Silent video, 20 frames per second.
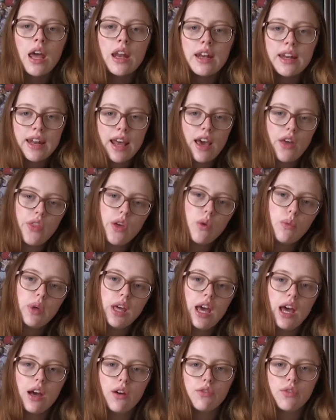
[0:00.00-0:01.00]
Now that we
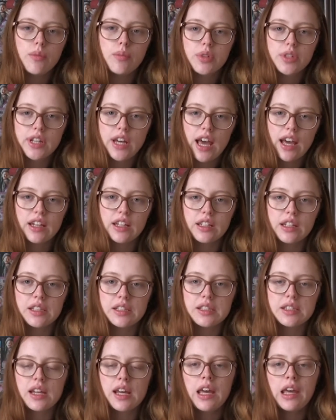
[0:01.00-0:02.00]
have the
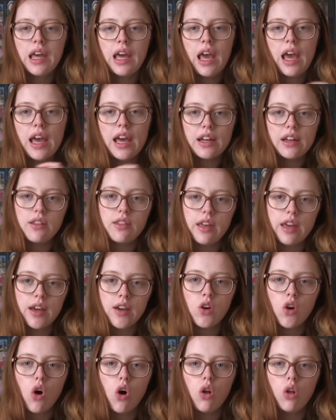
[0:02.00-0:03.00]
protagonist and their
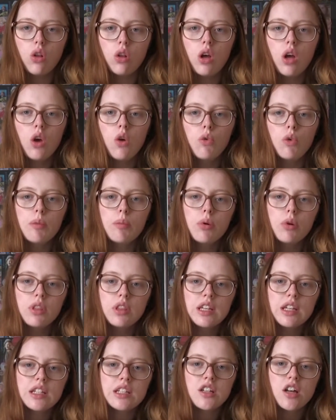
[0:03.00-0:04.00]
goal, we put
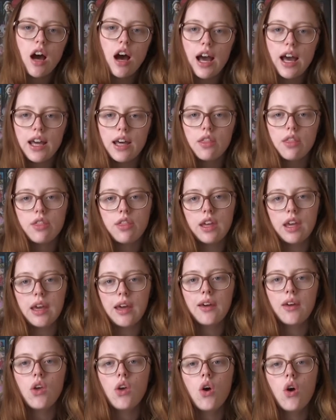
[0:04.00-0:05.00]
the entire
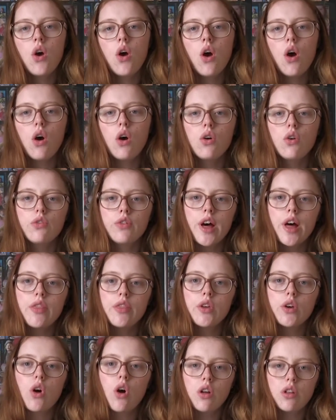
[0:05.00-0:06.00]
thing over
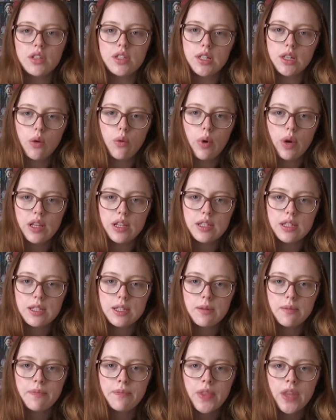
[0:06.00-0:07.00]
the
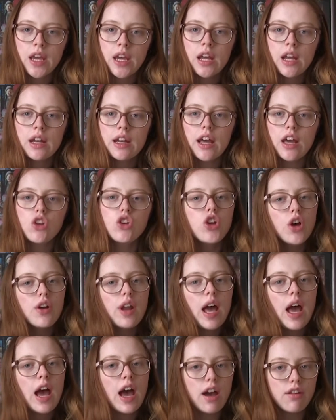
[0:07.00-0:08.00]
consequence. Now you don't
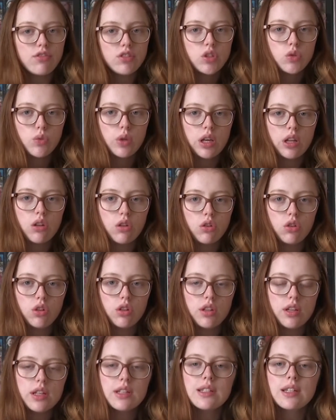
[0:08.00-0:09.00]
have to
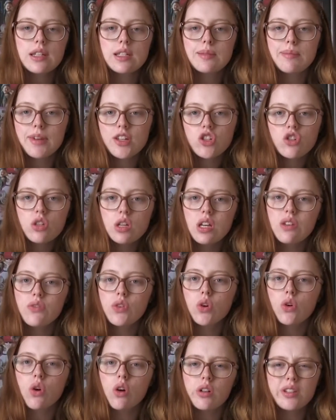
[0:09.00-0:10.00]
include this, especially if
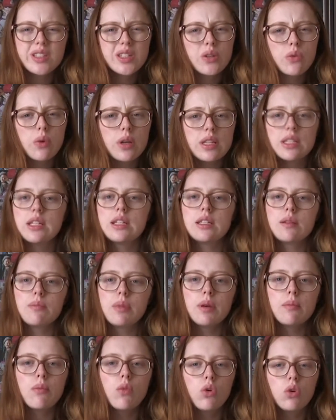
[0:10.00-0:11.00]
your consequence is a
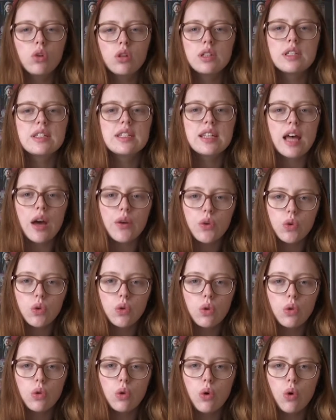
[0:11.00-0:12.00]
bit more
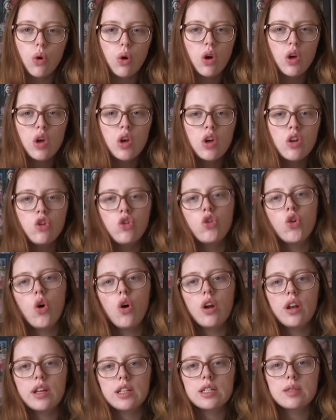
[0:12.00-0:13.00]
subtle or
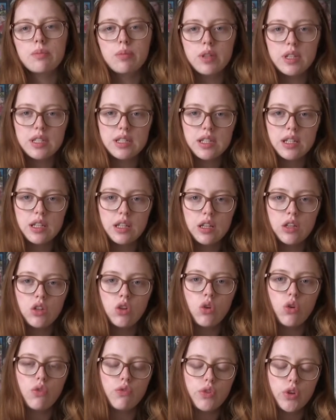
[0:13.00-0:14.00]
not explicit in
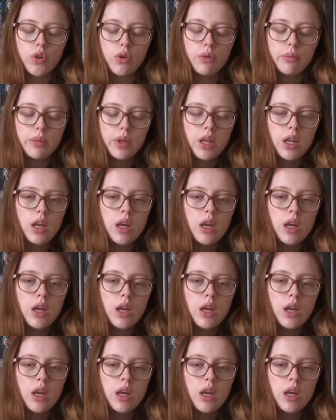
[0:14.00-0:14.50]
your film.